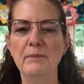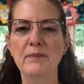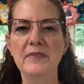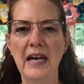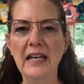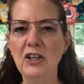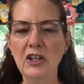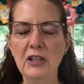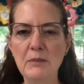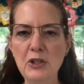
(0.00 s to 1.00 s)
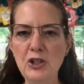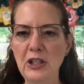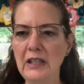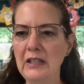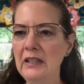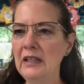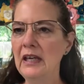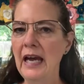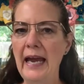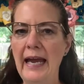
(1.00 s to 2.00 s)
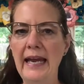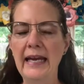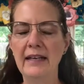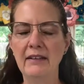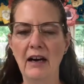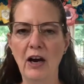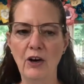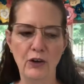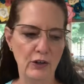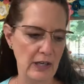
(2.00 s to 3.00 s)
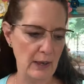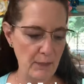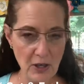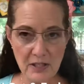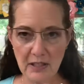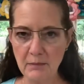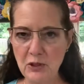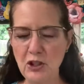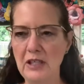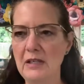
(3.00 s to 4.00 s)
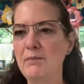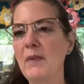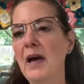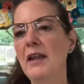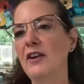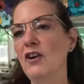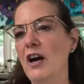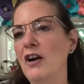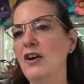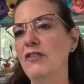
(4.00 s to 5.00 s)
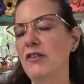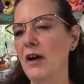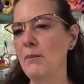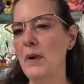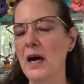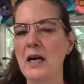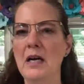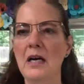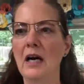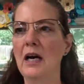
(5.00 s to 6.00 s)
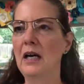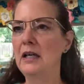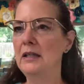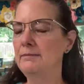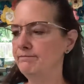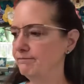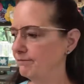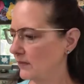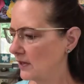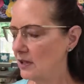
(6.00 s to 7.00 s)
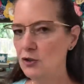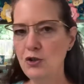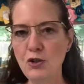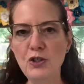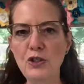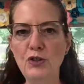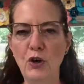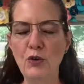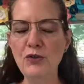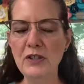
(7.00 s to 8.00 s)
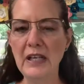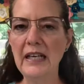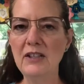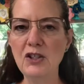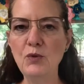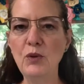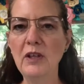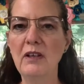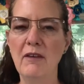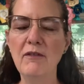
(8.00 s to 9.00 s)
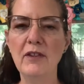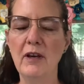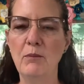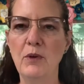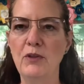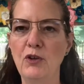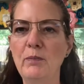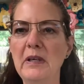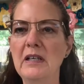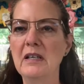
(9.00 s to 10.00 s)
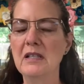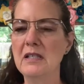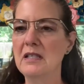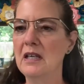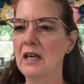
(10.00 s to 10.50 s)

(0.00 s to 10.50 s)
die cutting machine and our embossing machine. There are some um, do's and don'ts, and I just want to cover them with you because